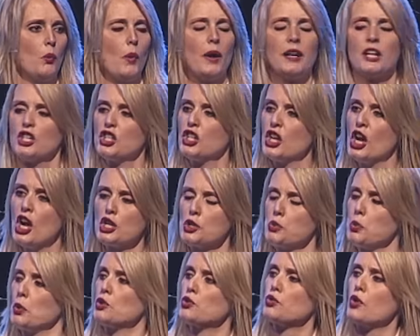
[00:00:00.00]
When a
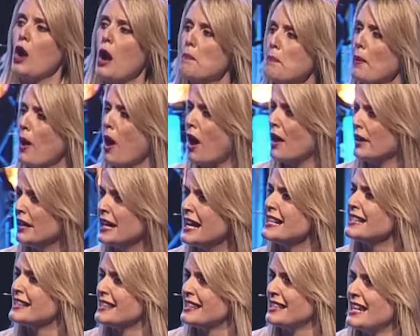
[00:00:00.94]
church will drop on
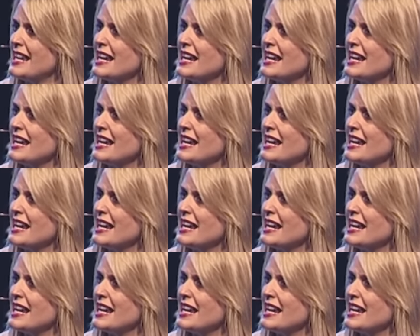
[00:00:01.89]
its